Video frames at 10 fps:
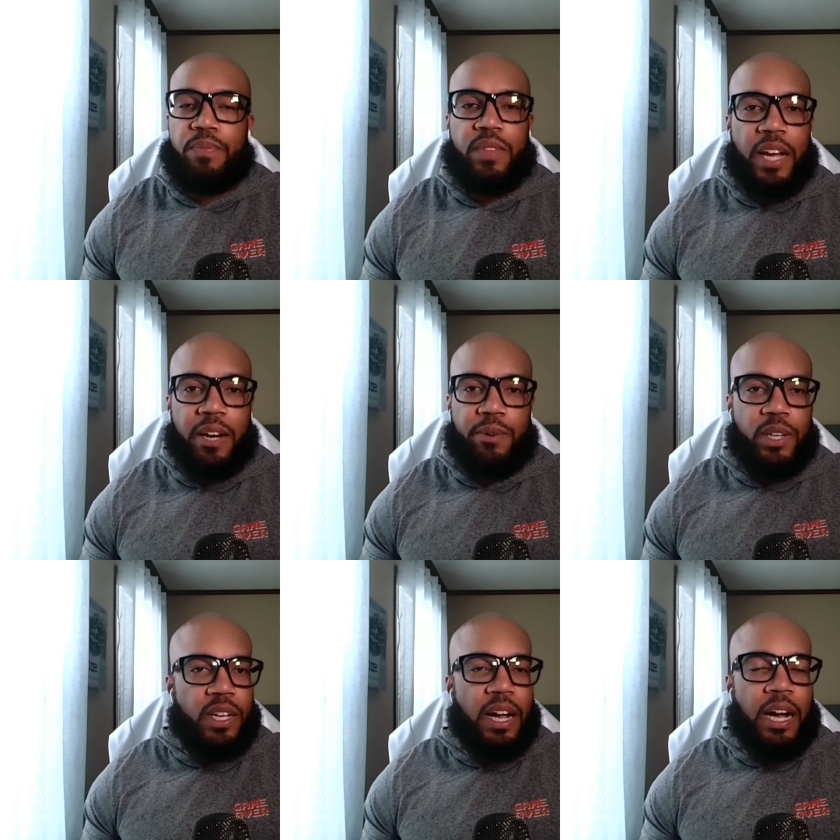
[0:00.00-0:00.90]
Now,
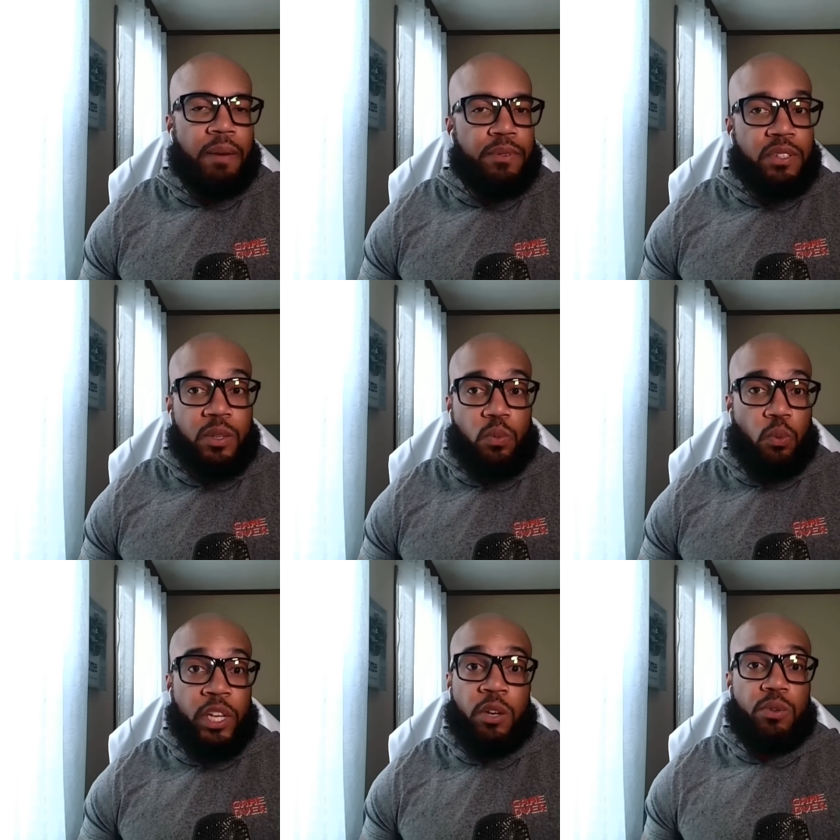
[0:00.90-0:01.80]
obviously,
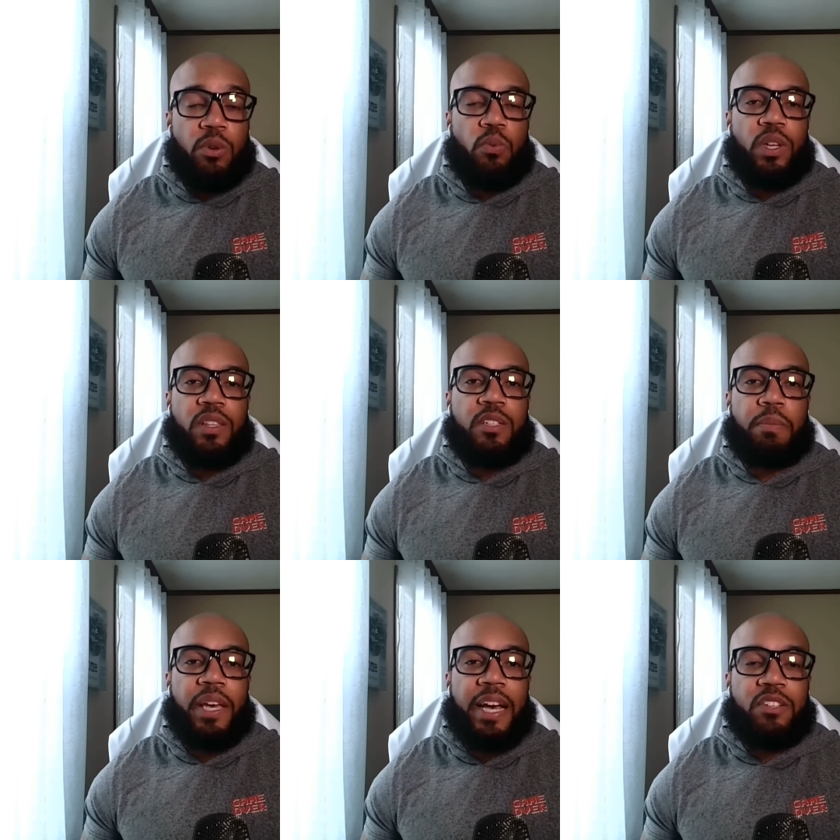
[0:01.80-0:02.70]
we don't know what this
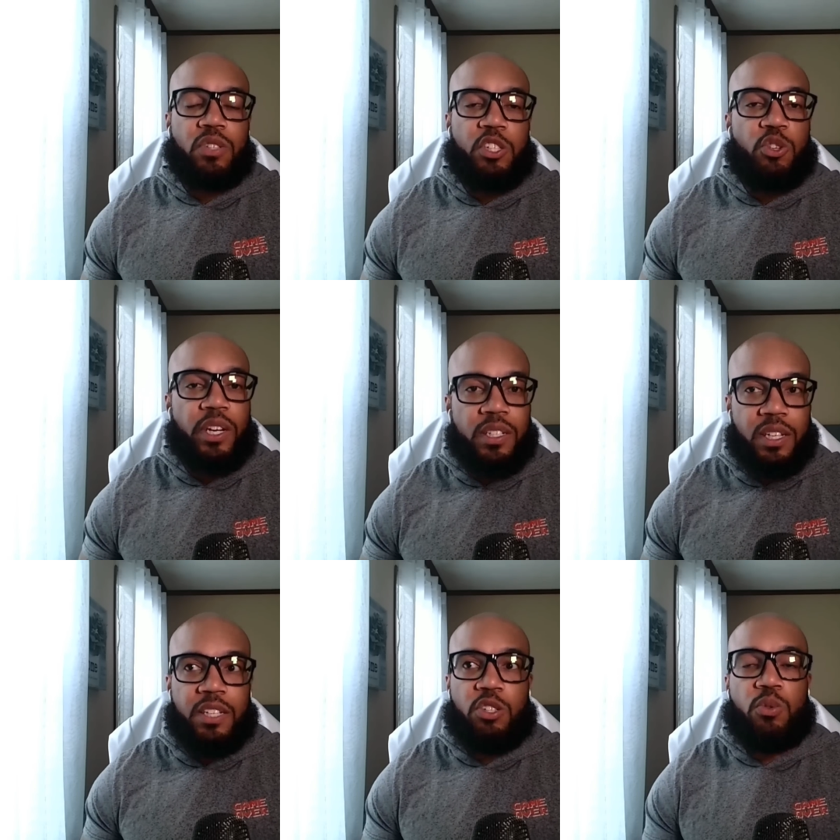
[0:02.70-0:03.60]
may actually
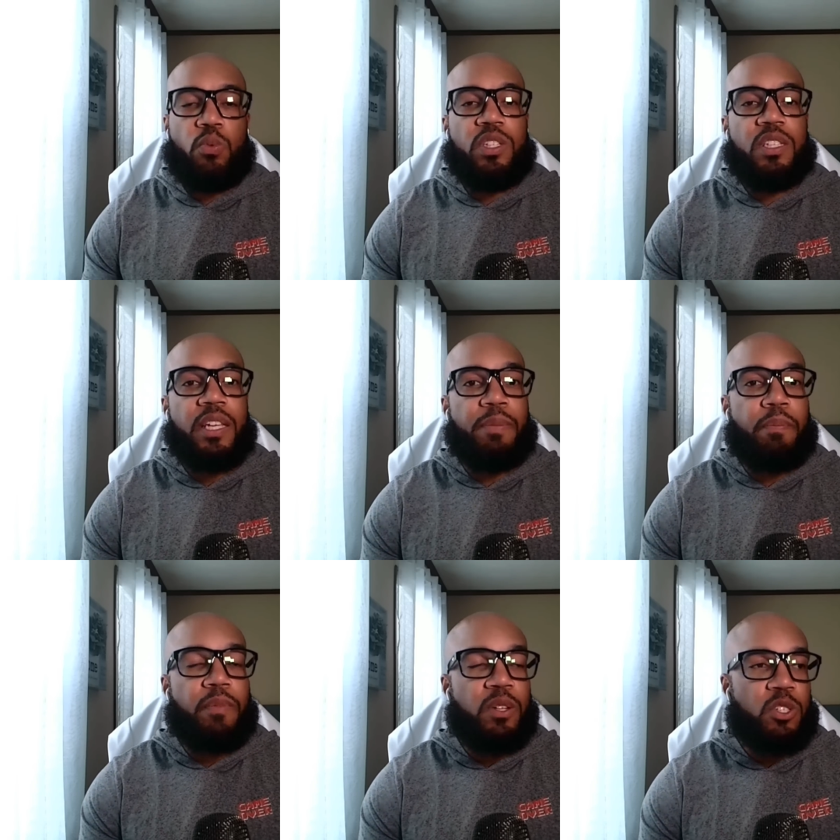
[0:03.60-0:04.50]
translate to once they
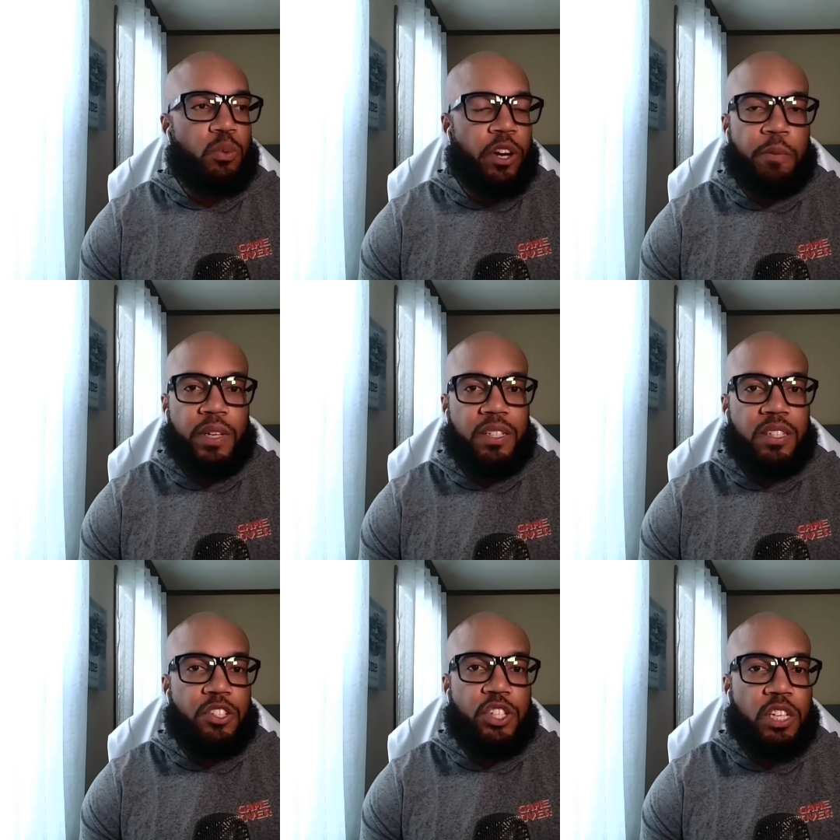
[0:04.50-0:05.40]
square up against
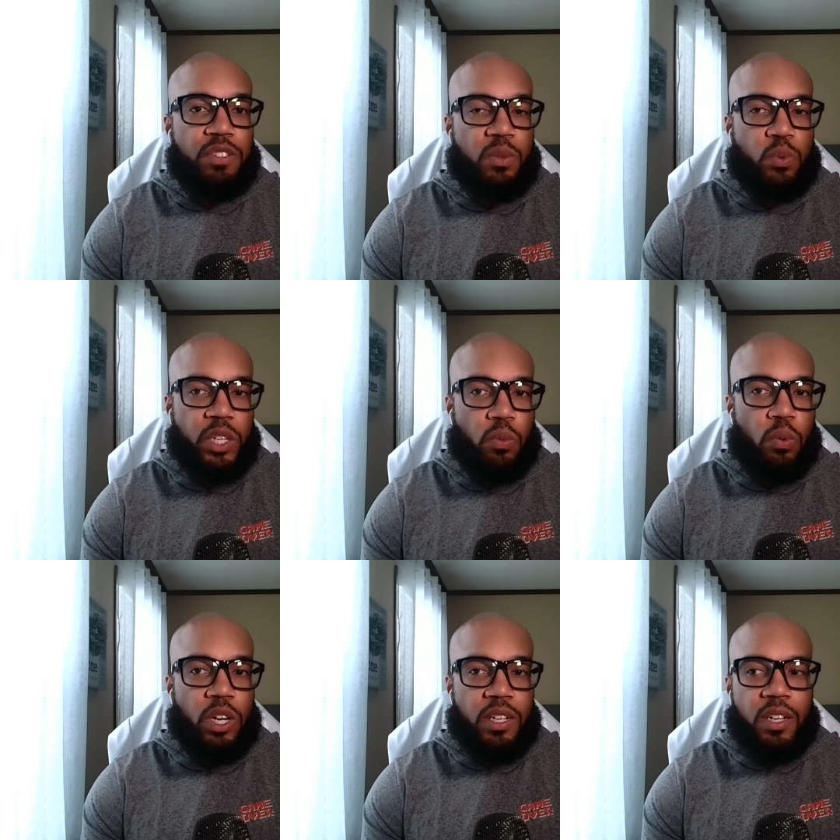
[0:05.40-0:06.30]
the Chiefs in week
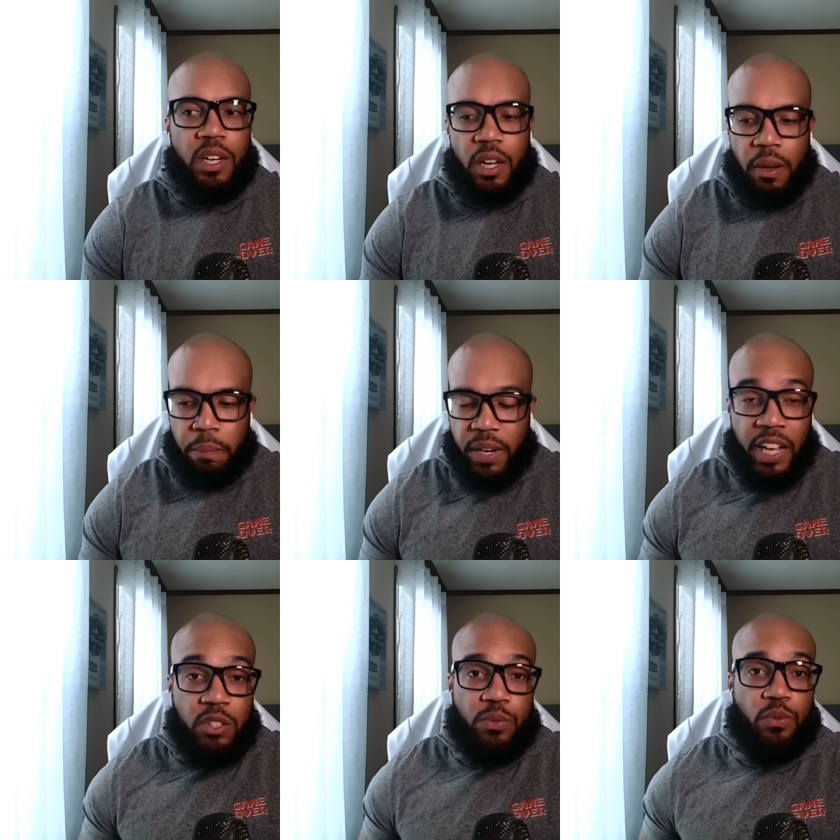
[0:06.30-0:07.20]
1. But
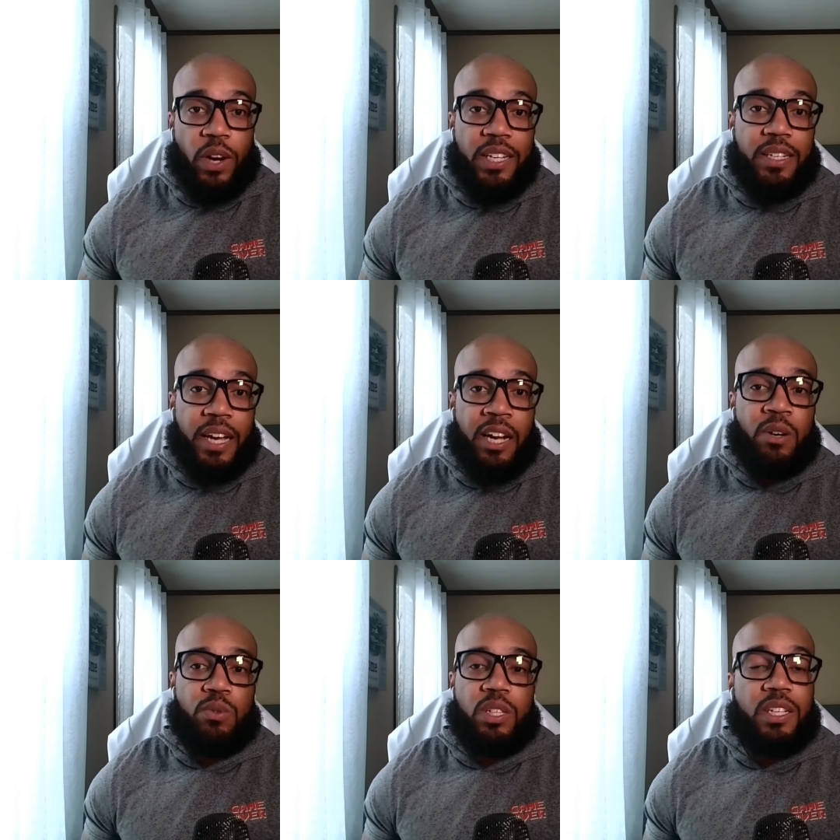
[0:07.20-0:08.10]
as of right
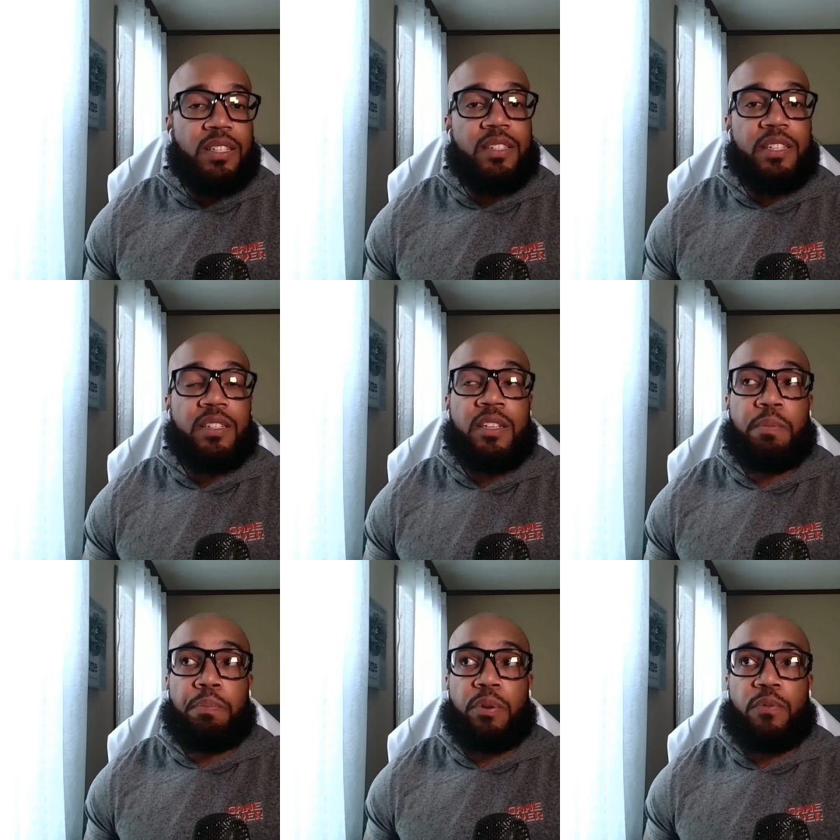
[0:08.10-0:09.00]
now, the
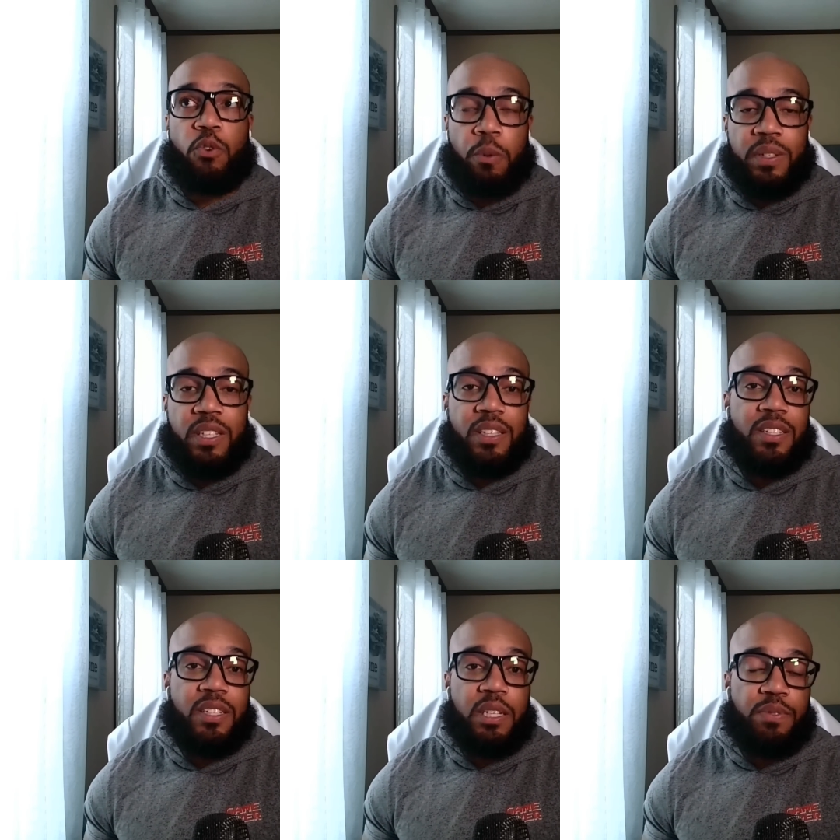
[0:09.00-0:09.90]
consistent performance that
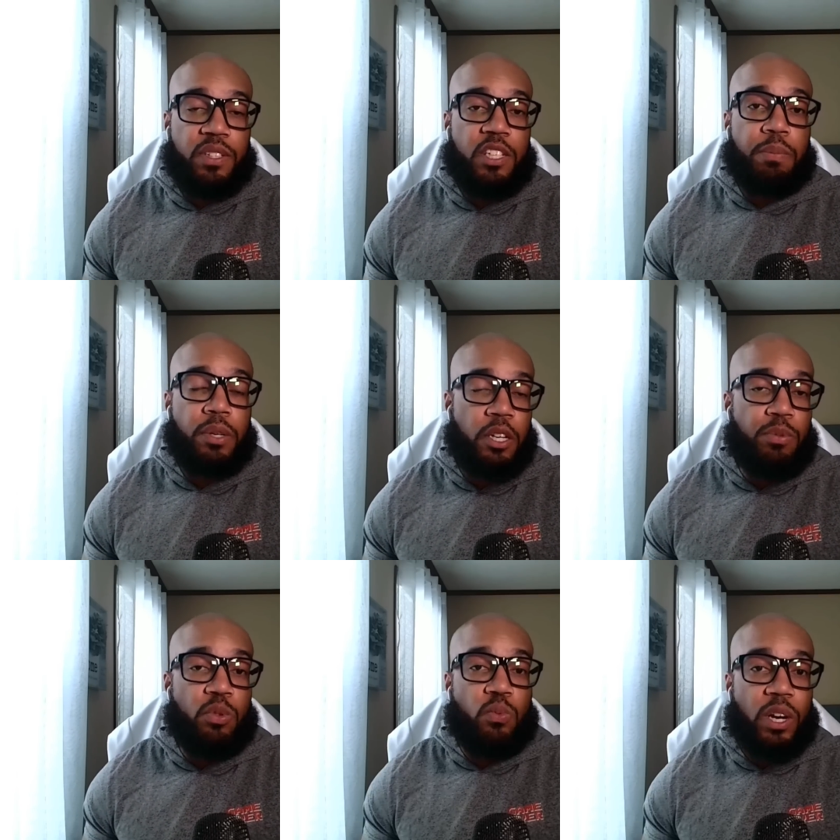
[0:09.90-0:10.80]
this defense has put
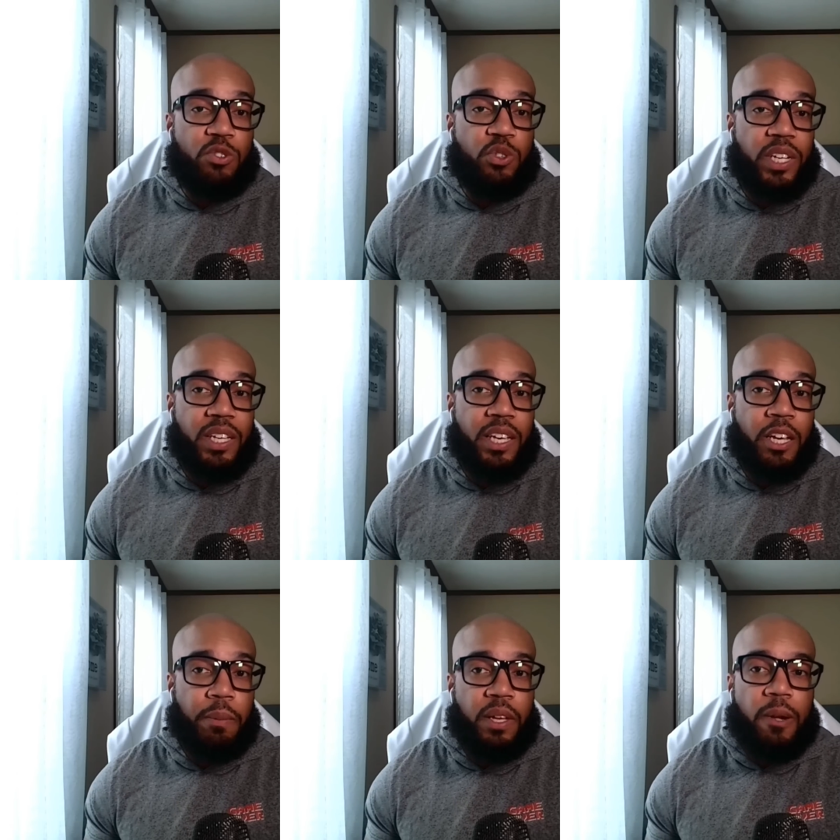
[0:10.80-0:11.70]
up throughout training camp